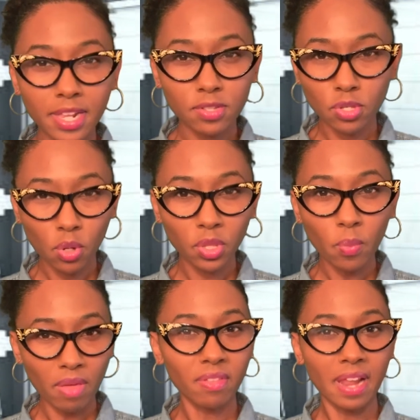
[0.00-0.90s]
That is the only
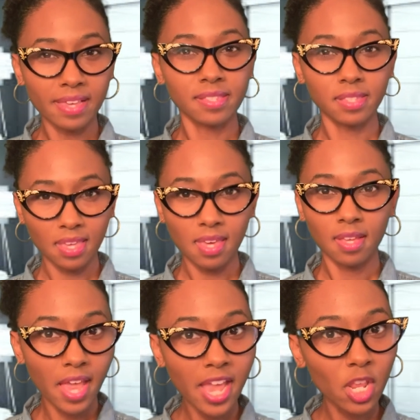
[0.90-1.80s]
way that I see
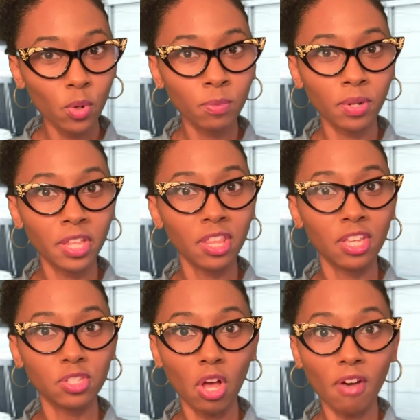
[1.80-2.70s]
anyone pulling
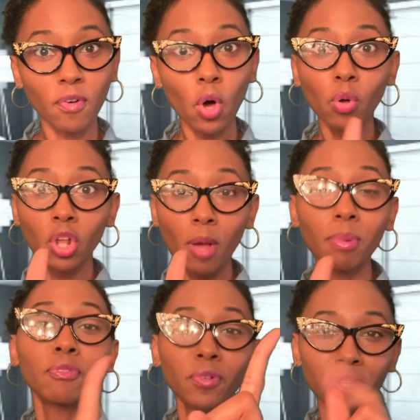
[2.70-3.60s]
this off. Hold on,
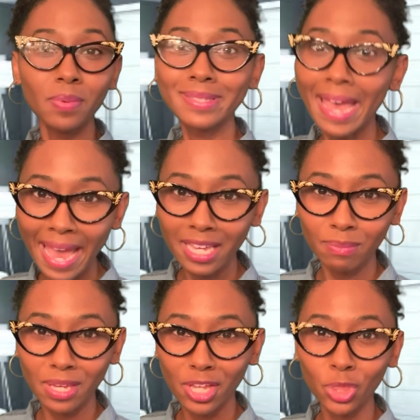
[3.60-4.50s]
before you attack
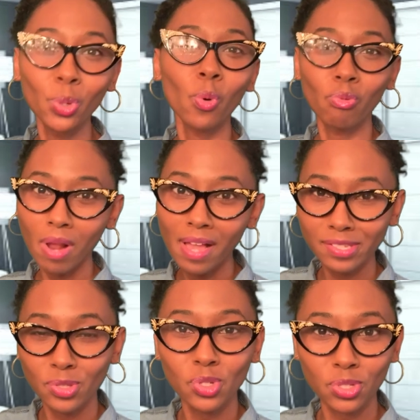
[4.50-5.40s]
me and throw
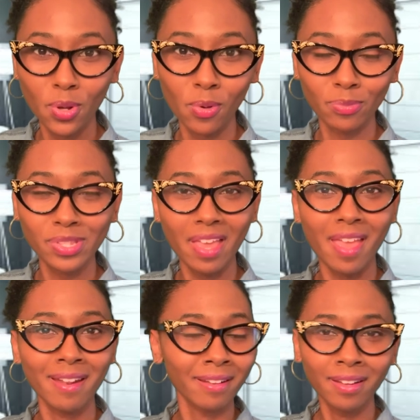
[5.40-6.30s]
rocks and stones
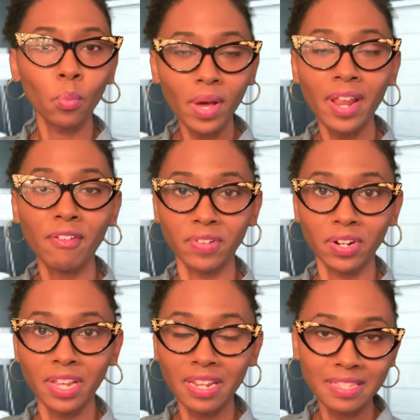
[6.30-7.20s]
and
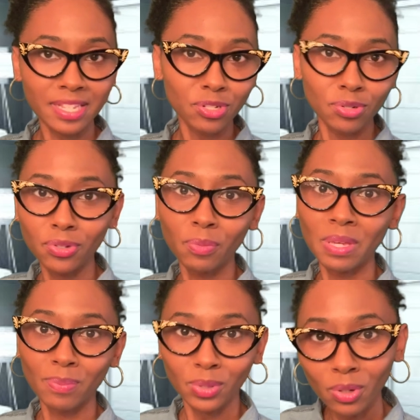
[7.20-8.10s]
whatever it is that you do to
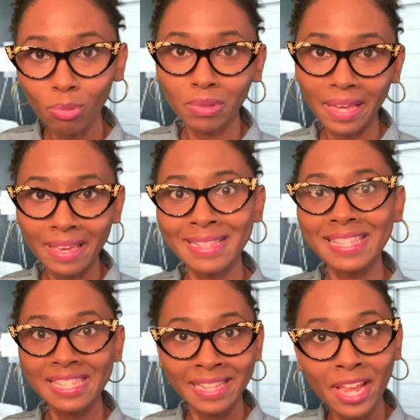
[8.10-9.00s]
people you don't like and
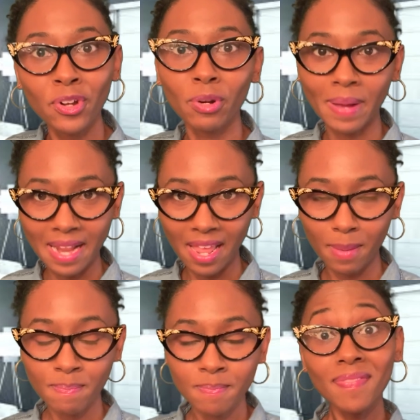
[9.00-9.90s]
slander my
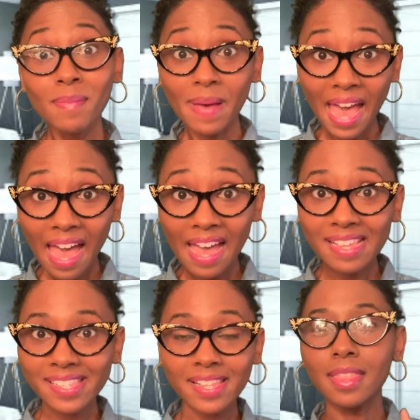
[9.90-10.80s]
name. In the
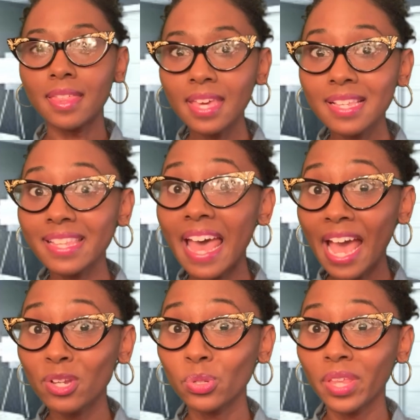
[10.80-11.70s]
past, this
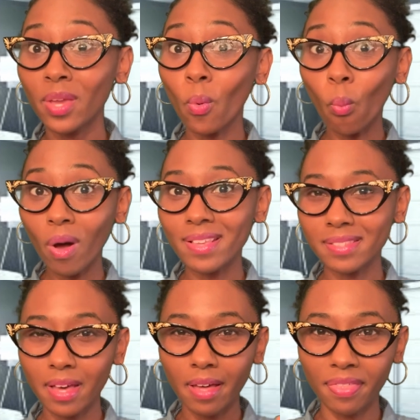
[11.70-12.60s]
actually
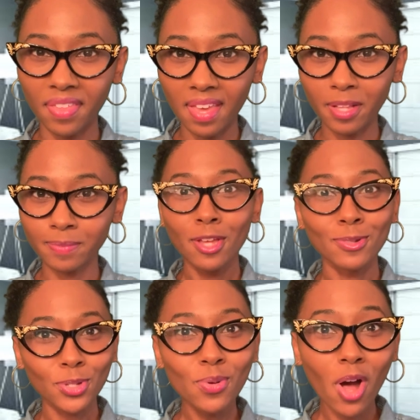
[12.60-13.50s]
was a thing.
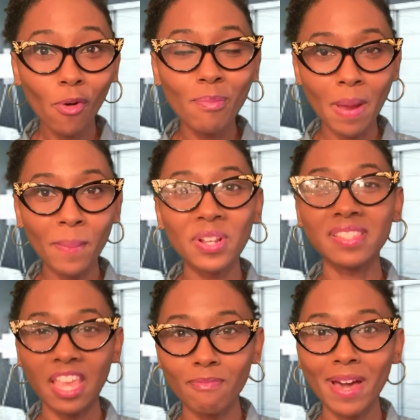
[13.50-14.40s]
Do you all remember
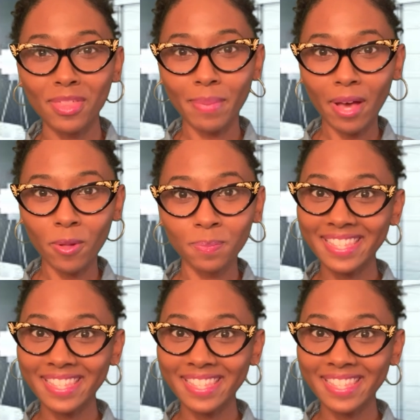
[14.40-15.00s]
Saved by the Bell?